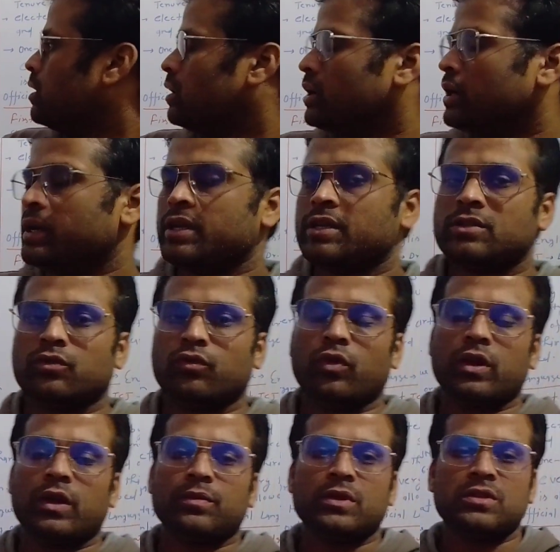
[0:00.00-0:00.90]
It is
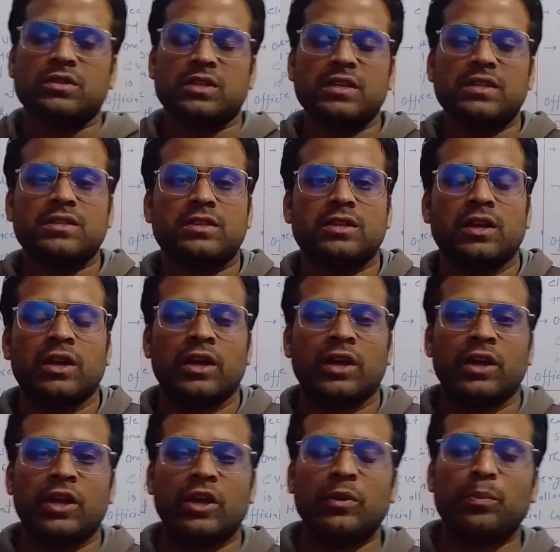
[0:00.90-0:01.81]
one of the six
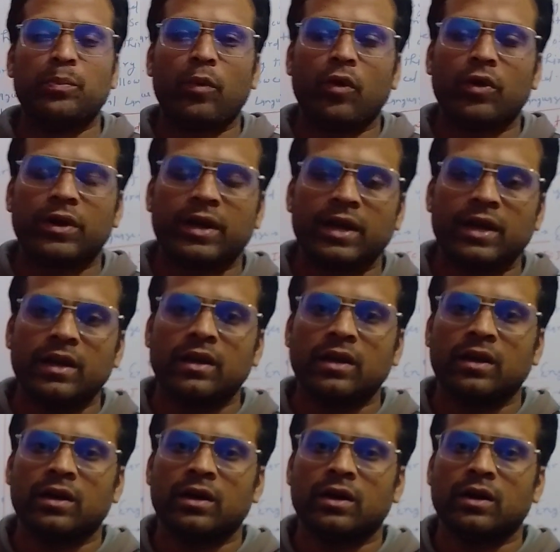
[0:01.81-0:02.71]
important
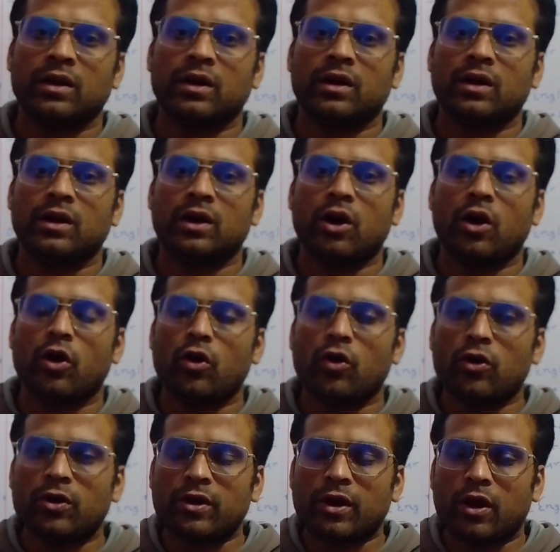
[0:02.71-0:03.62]

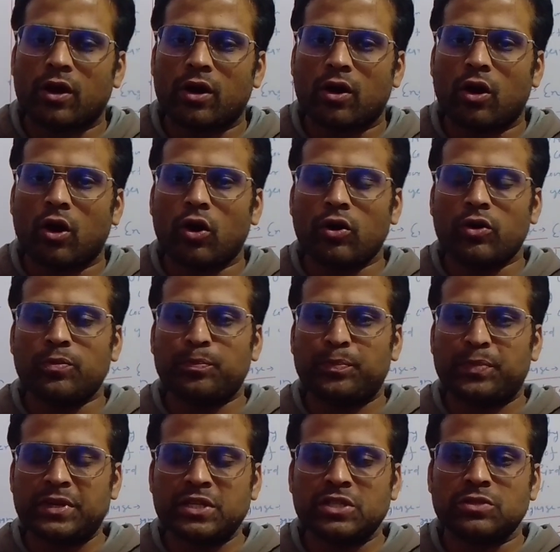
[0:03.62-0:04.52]
or
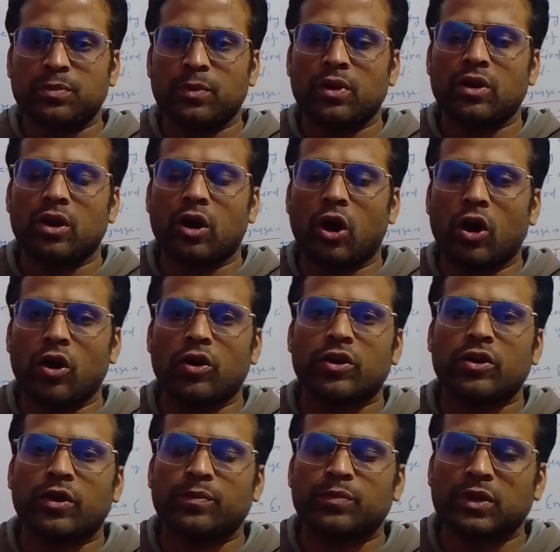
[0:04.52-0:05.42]
principal
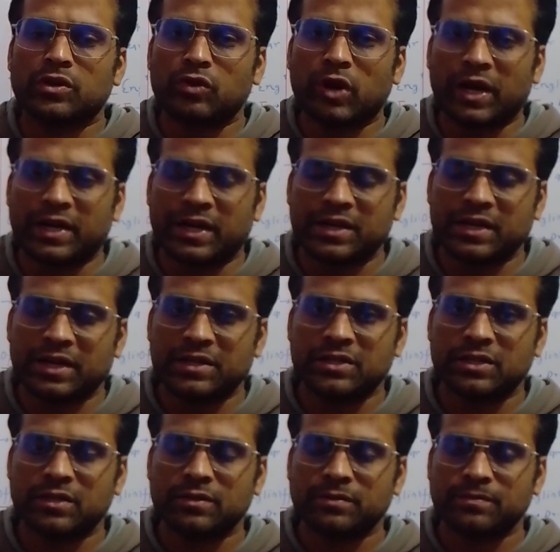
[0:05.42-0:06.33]
organ of the United
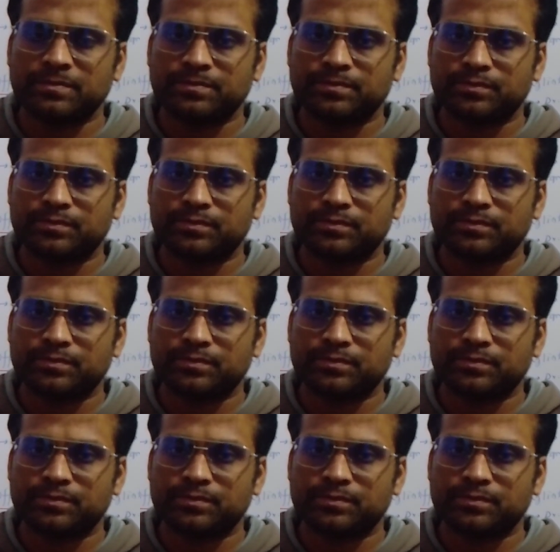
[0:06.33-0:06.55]
Nations.